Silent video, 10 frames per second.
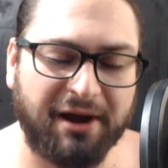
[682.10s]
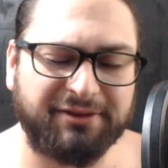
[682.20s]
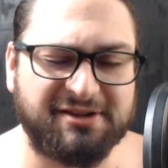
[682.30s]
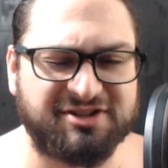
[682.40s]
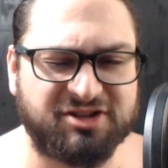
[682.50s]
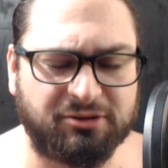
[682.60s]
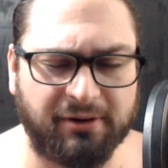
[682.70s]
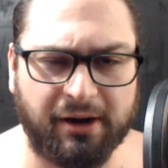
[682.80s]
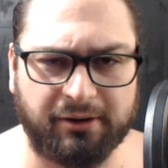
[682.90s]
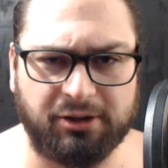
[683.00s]
these
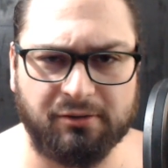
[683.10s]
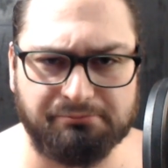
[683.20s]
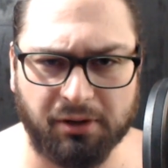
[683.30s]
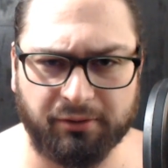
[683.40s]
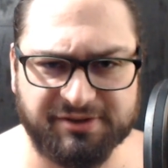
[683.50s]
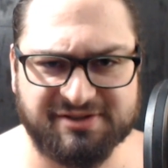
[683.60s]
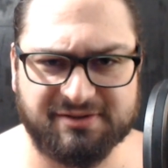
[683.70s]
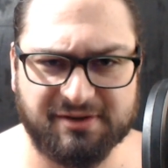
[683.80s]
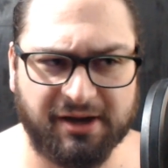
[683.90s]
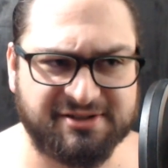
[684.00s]
square cube
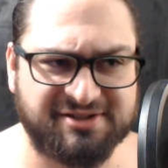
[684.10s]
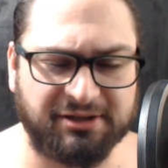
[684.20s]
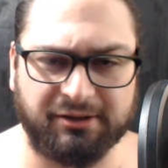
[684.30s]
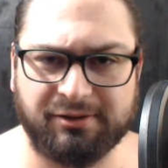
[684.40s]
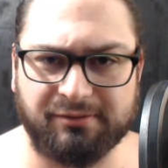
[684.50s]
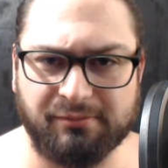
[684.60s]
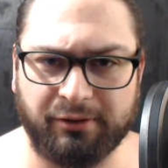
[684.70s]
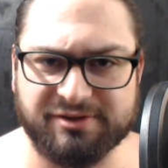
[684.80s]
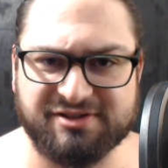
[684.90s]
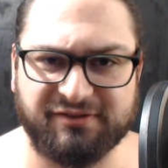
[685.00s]
molds, silicone
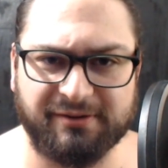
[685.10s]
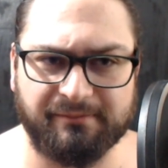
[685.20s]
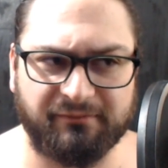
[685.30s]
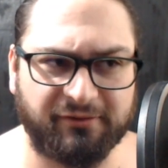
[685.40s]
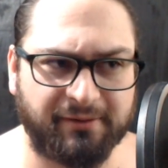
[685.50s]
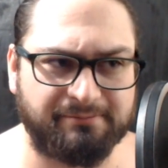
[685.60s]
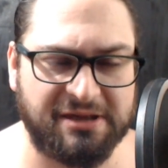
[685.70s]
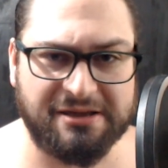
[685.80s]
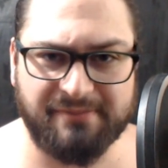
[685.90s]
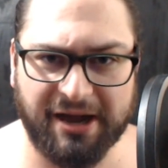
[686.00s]
molds from
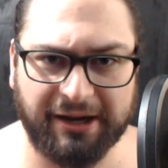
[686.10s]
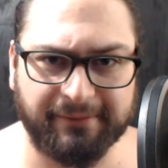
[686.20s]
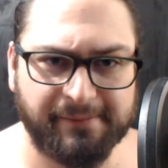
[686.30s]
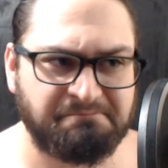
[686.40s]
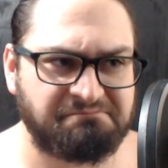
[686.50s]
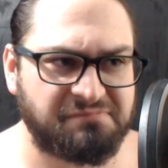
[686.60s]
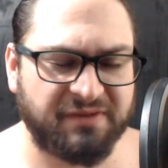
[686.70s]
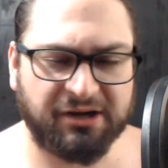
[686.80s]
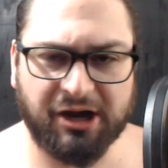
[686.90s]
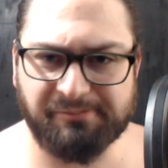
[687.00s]
eBay
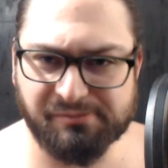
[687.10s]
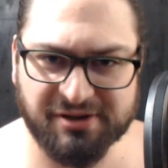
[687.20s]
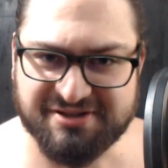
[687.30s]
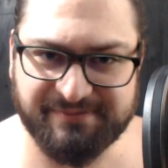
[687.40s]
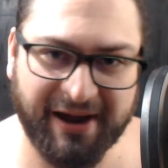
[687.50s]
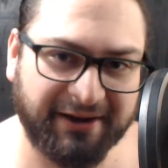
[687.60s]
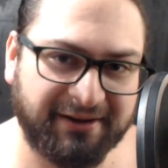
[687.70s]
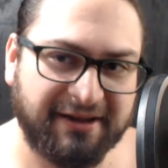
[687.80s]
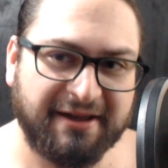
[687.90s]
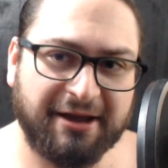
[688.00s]
a couple months back.
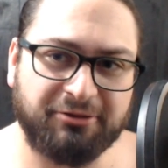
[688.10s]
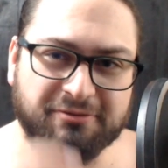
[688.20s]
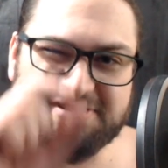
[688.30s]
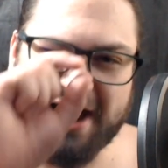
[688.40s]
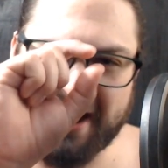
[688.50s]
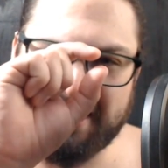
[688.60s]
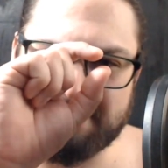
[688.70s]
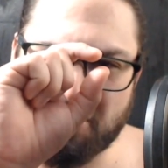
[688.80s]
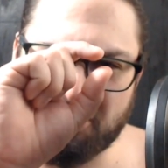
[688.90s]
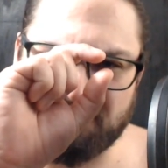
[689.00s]
And they're tiny
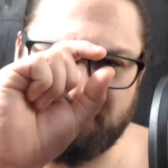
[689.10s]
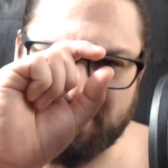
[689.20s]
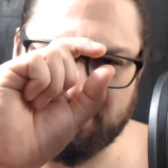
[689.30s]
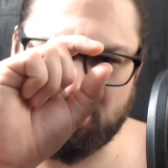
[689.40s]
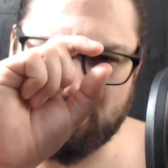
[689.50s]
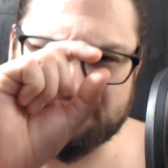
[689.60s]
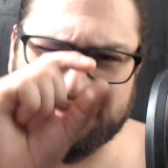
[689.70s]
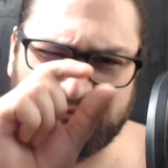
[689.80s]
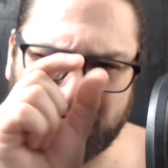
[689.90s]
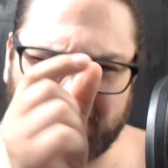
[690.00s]
motherfucking cubes,
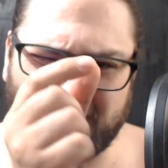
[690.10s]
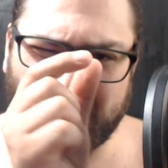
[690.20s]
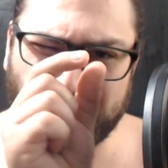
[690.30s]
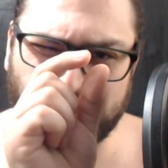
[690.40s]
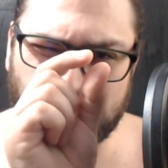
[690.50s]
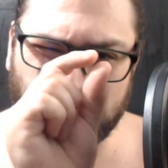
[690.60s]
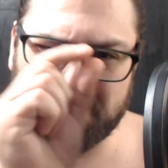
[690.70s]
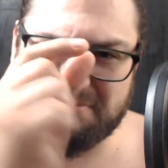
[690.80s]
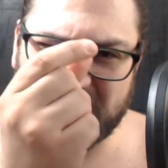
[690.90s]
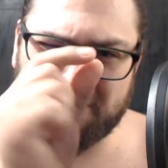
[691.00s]
like what, 5
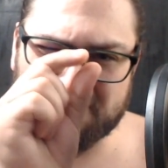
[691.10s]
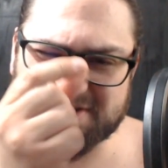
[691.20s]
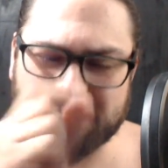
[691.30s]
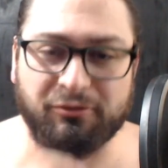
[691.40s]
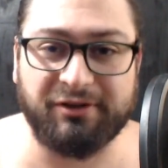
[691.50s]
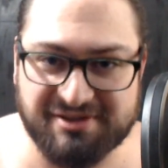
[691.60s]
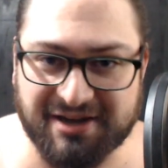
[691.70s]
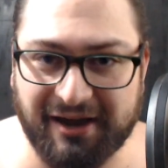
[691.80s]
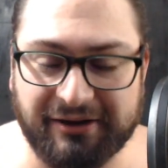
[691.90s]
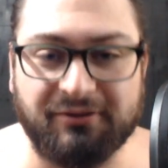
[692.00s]
millimeter or something? Really
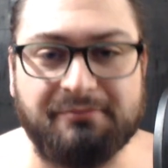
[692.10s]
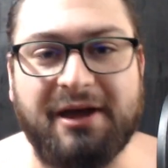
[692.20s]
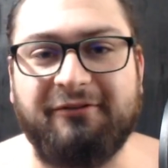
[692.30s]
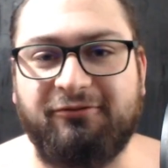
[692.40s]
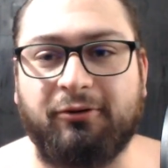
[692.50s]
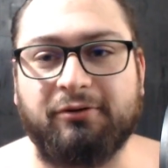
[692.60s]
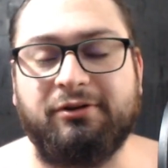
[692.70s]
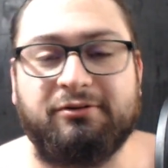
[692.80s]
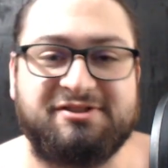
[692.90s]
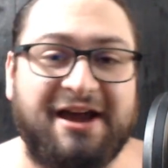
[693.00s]
tiny. They're meant for
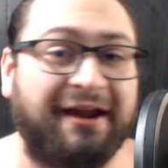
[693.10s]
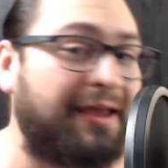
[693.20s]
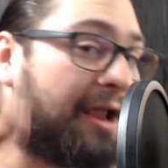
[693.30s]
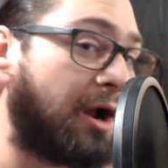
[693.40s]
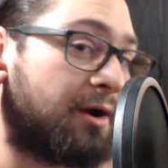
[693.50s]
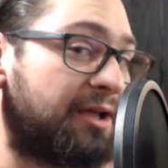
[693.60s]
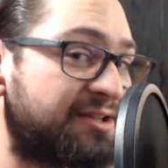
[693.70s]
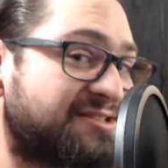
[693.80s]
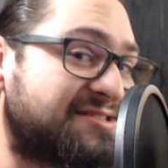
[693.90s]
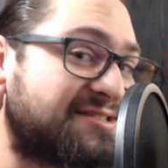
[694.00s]
little tiny earrings.